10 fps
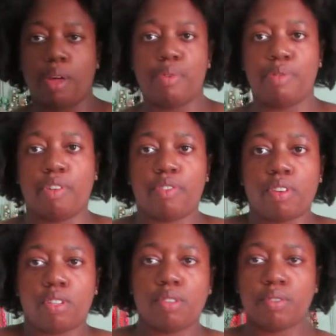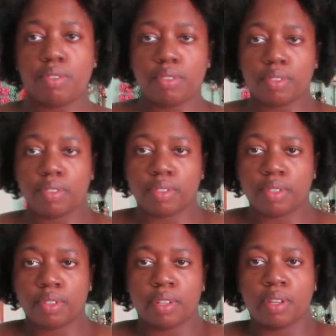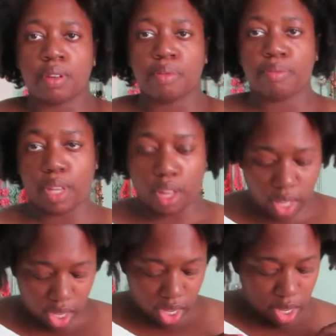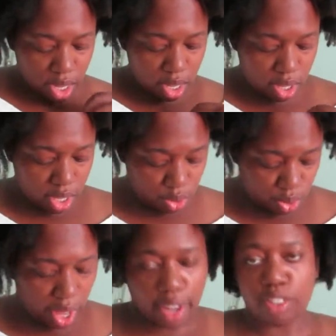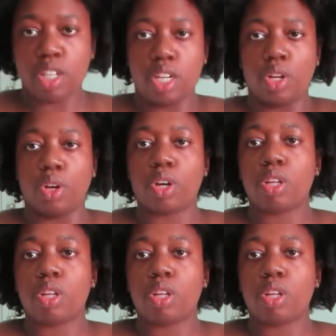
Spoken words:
That'd be perfect. But yeah, again, this one actually didn't hook